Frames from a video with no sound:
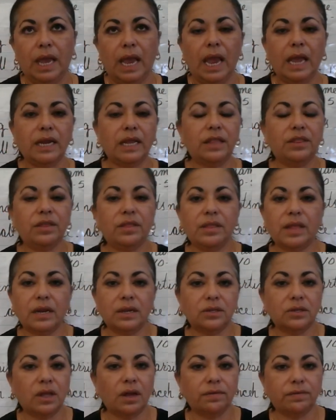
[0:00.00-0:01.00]
anything that
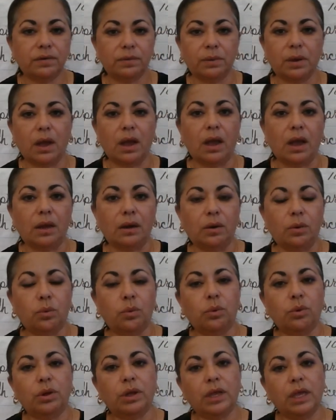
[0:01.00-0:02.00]
is not from God
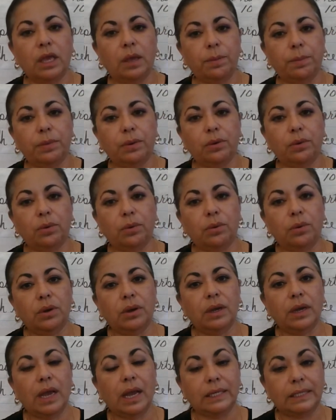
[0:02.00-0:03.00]
will keep you
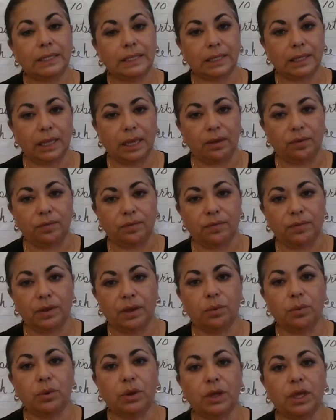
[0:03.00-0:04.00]
a slave.
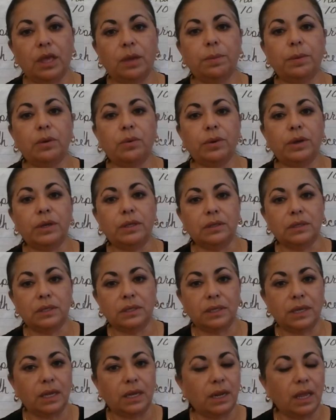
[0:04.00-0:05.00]
It will keep you in
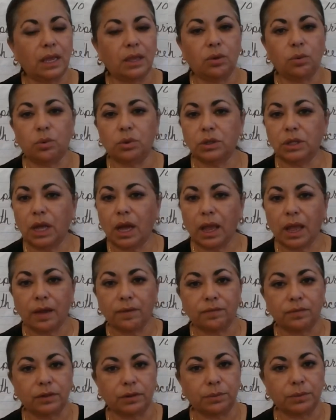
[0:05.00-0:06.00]
sin and you will not
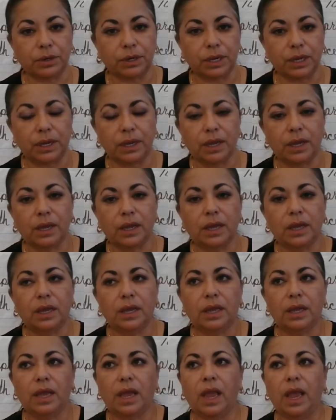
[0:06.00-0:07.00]
have liberty
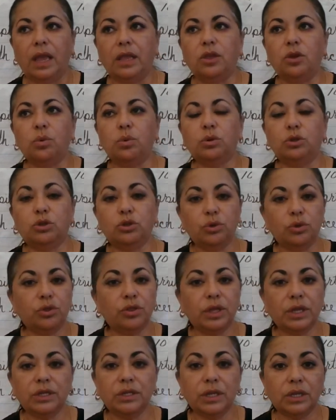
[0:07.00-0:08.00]
and you will do
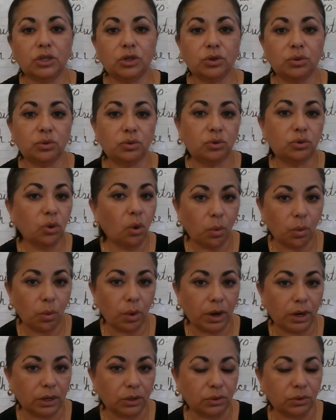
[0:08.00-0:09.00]
things that you don't
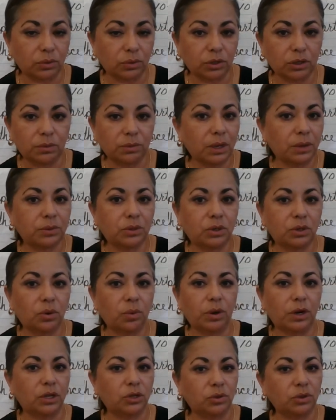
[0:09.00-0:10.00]
want to do. Sometimes you don't
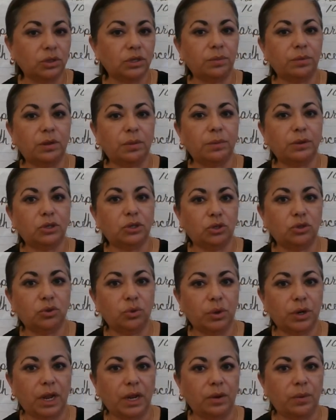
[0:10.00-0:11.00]
want to do something, but you
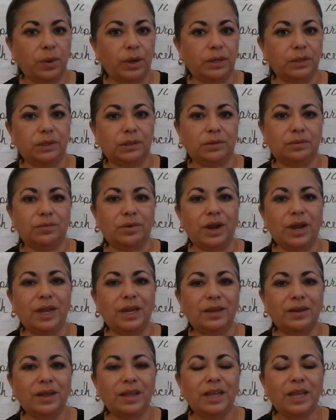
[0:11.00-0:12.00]
do it anyways,
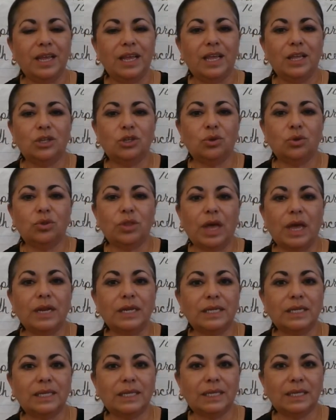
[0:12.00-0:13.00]
right? So that
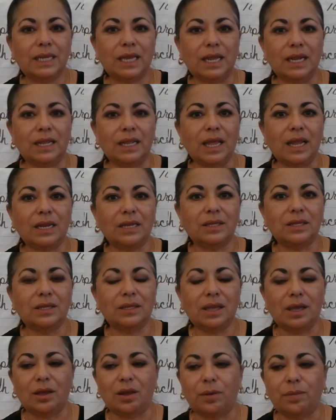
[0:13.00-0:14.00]
is sin. That is
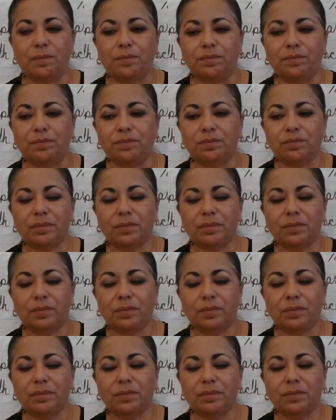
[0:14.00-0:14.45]
um,